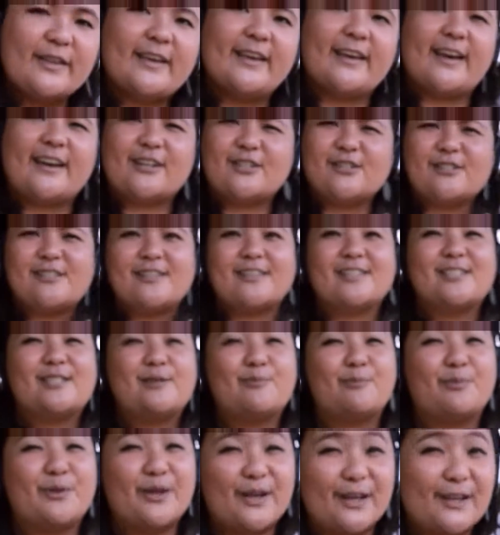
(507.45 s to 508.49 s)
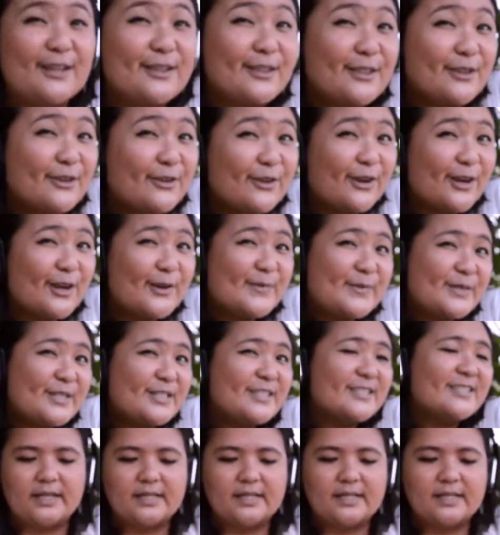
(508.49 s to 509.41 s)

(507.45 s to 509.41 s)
They actually explain the grammar.